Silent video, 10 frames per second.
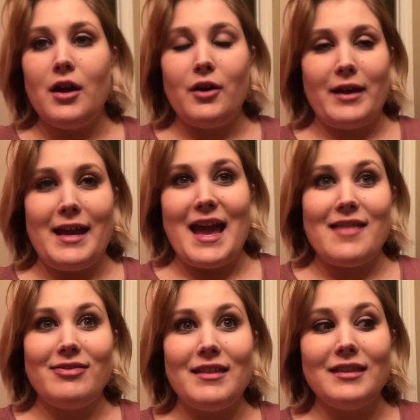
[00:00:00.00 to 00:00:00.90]
Okay,
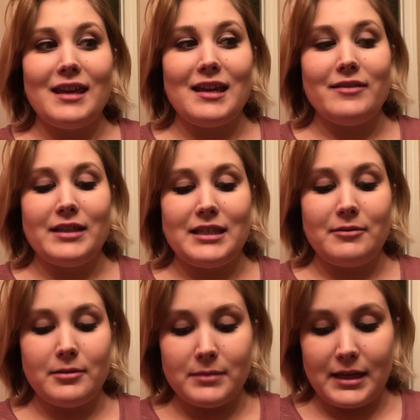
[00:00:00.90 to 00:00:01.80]
and then like the
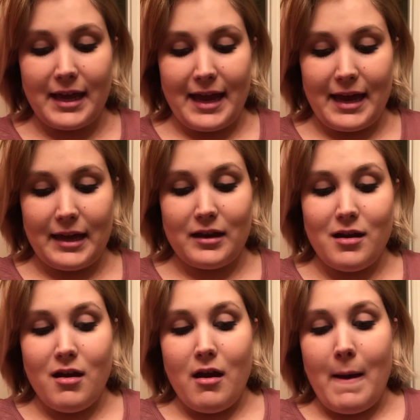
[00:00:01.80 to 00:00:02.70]
symptoms I had
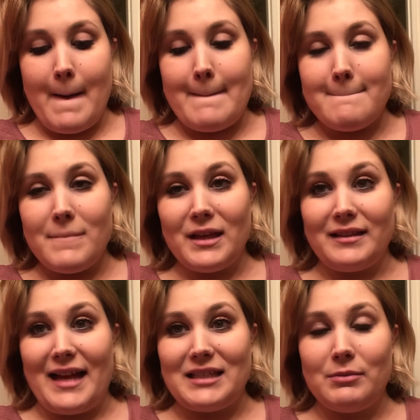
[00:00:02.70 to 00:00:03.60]
like
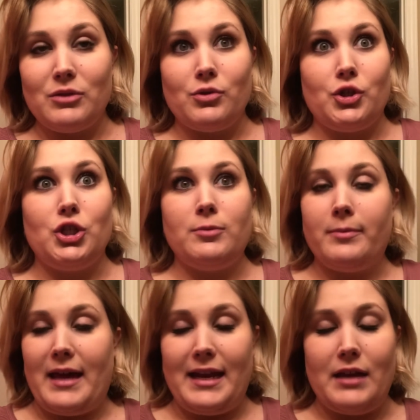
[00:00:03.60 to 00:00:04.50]
last month were super
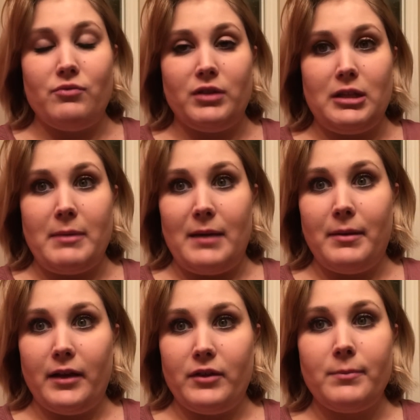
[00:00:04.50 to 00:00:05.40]
bad. I had really bad
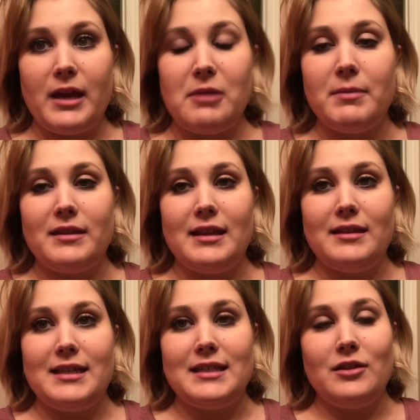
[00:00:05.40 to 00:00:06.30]
pelvic pain, but then
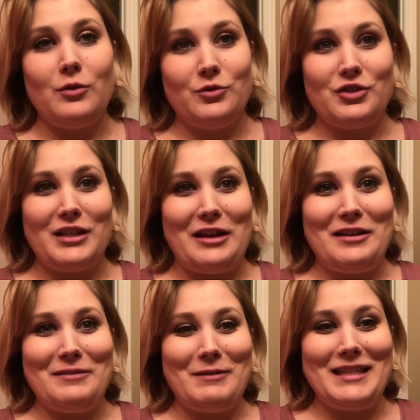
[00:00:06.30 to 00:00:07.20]
they did the ultrasound
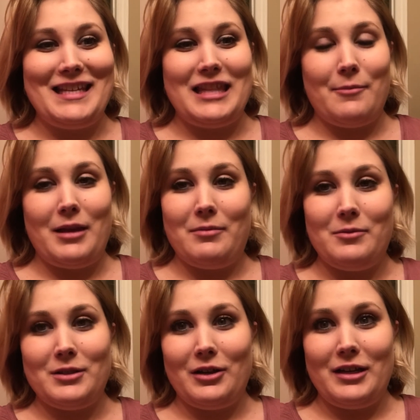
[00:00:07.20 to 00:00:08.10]
and we seen that baby
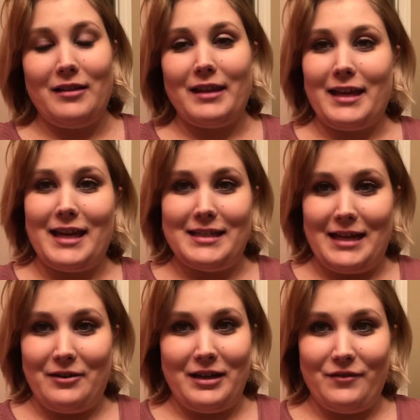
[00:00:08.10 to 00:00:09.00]
was already like head
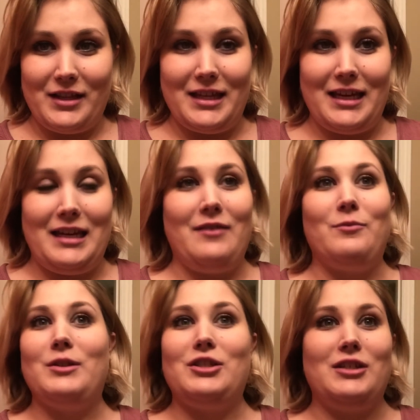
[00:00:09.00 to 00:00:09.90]
down and everything and it
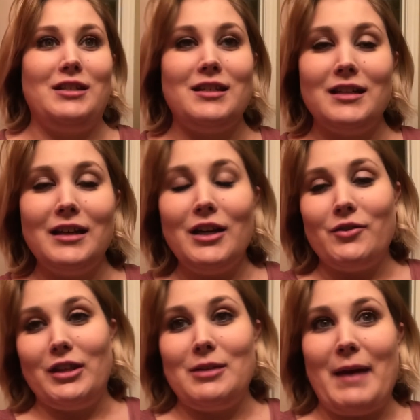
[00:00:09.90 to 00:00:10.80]
was just
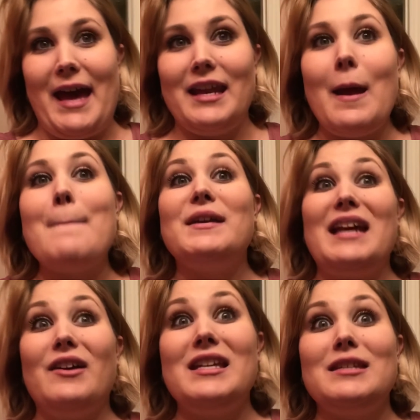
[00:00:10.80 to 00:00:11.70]
really bad. But
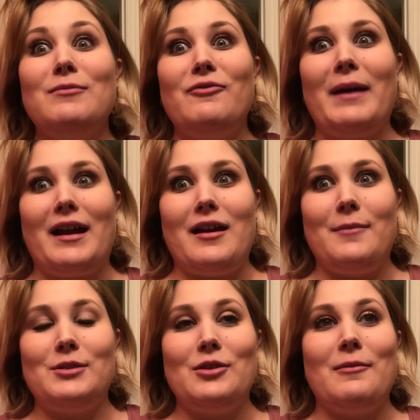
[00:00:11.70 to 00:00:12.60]
now he's moved back
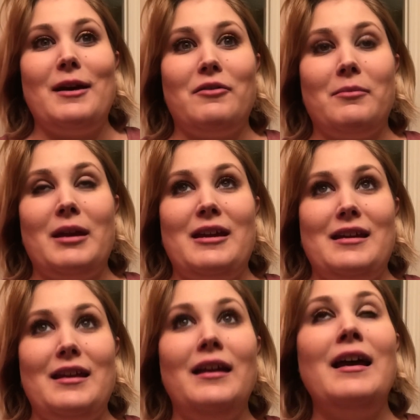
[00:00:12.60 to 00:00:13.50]
up. So the pelvic
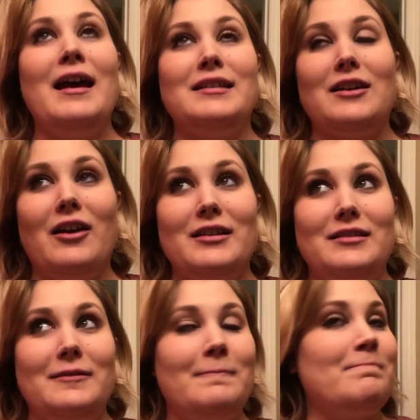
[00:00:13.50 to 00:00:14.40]
pain has
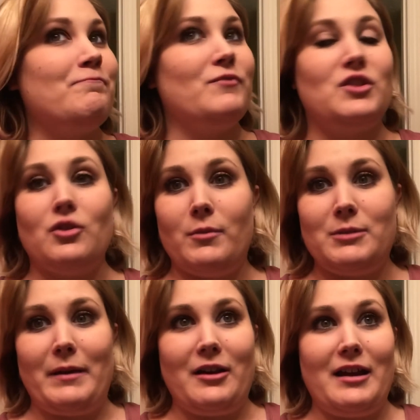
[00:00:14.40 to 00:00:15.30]
gotten so
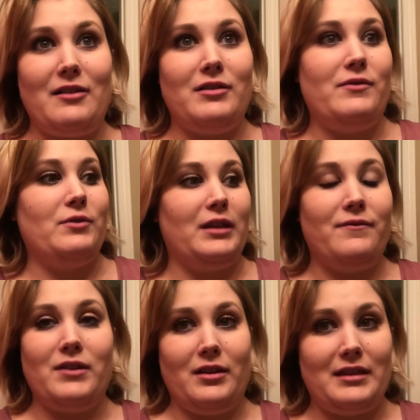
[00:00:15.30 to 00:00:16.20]
much better. I don't even really
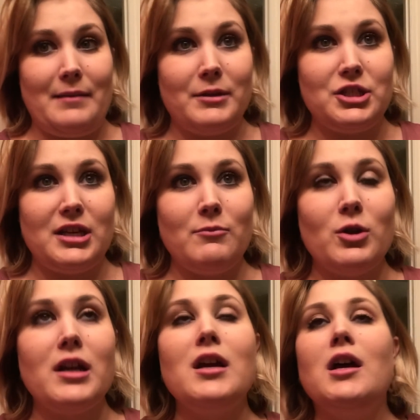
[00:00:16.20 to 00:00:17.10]
feel it that much
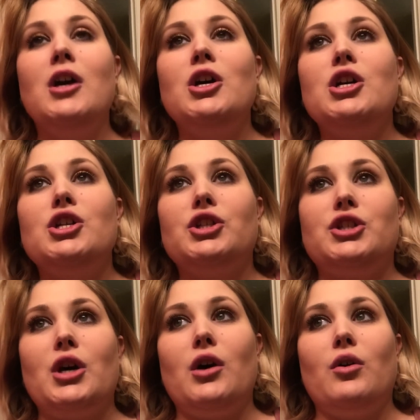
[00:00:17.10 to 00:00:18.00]
anymore.
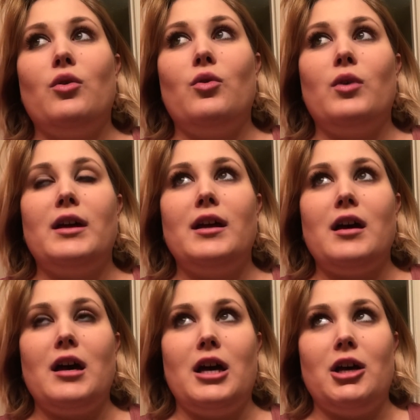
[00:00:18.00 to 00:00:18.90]
So
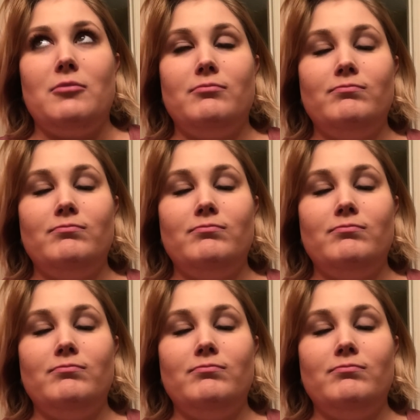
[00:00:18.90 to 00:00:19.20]
uh,